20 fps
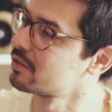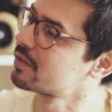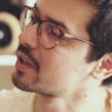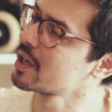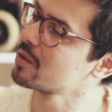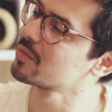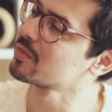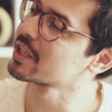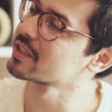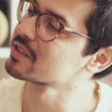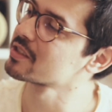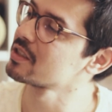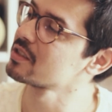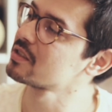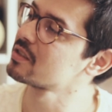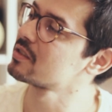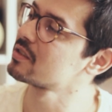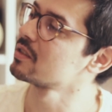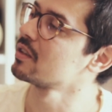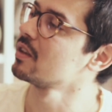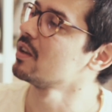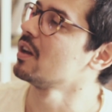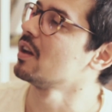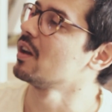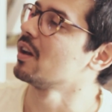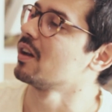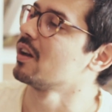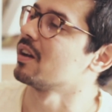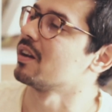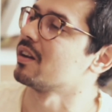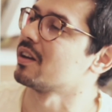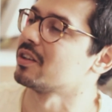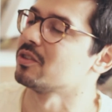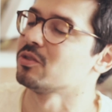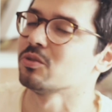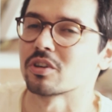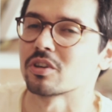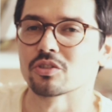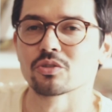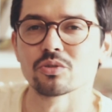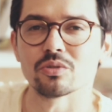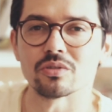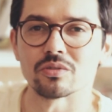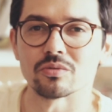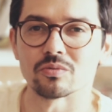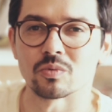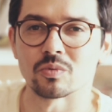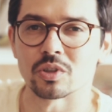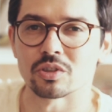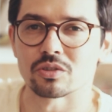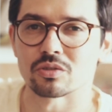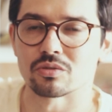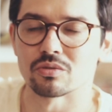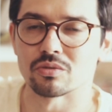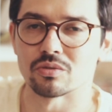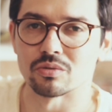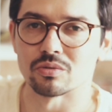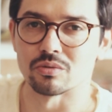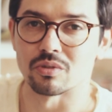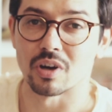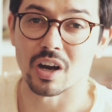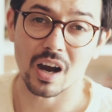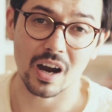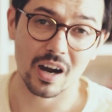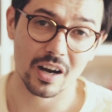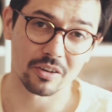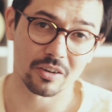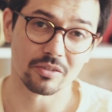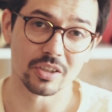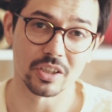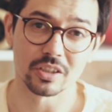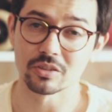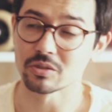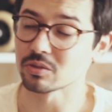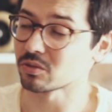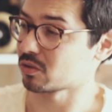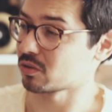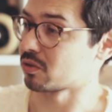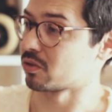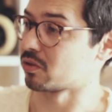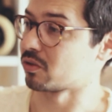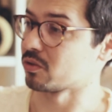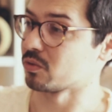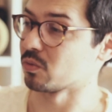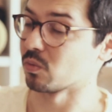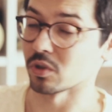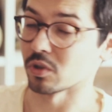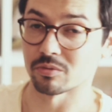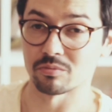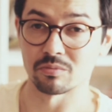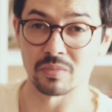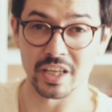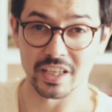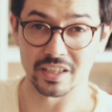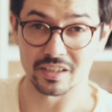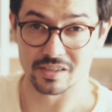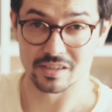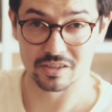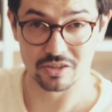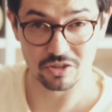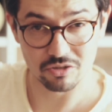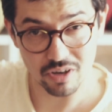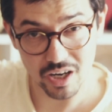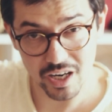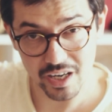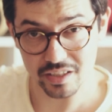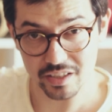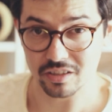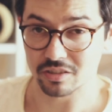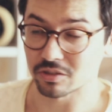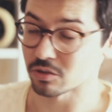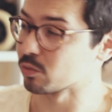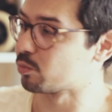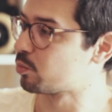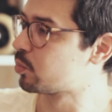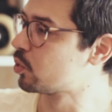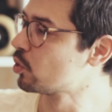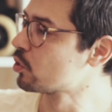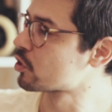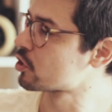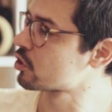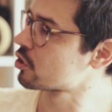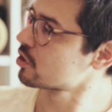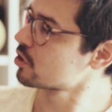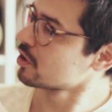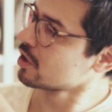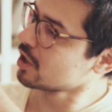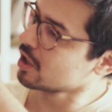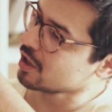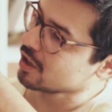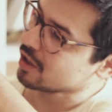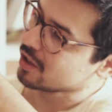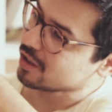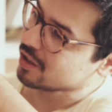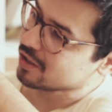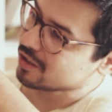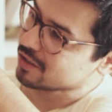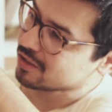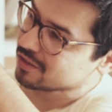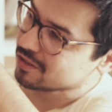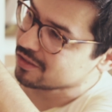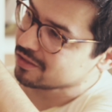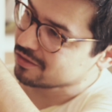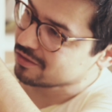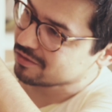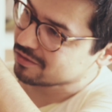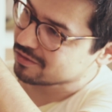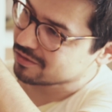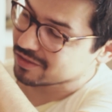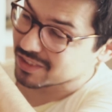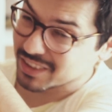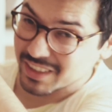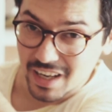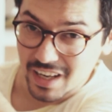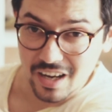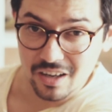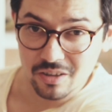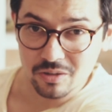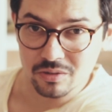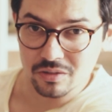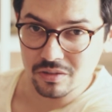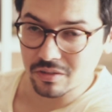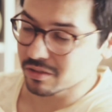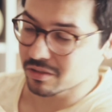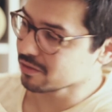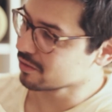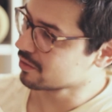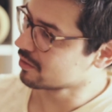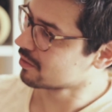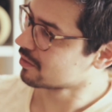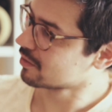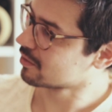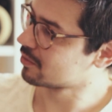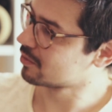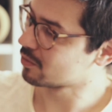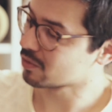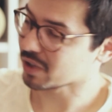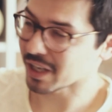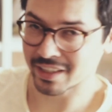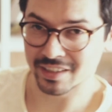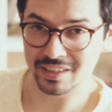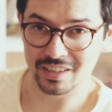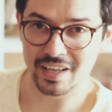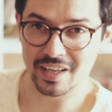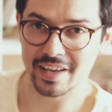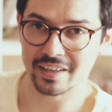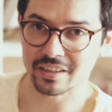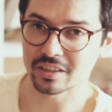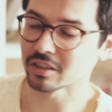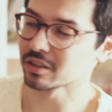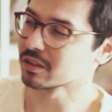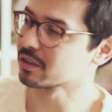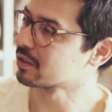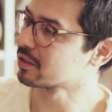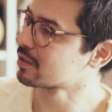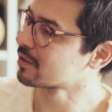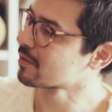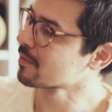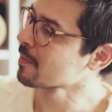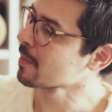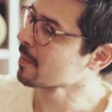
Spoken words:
a frame like this, and you want to do carving, or you want to make a stride and you push down at an angle,